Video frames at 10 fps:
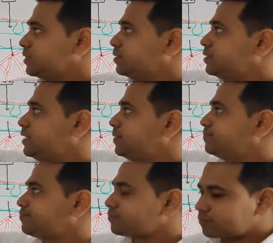
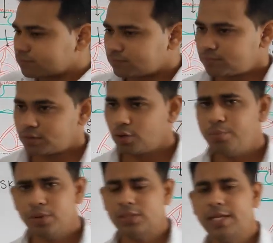See,
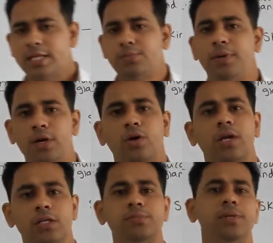obviously respiratory
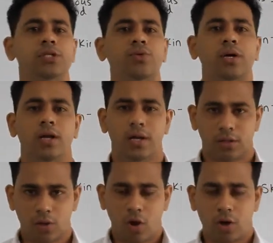organs means
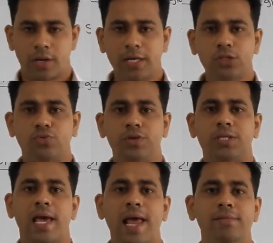what? The organs which
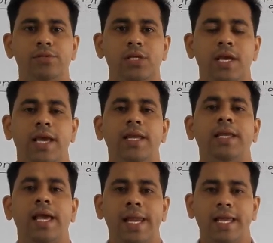helps
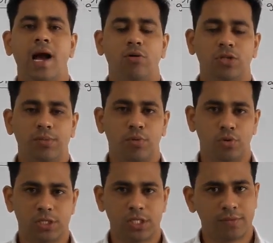in carrying out the
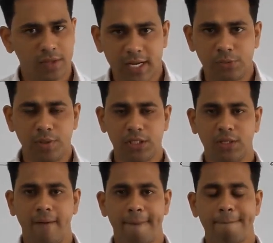process of the respiration.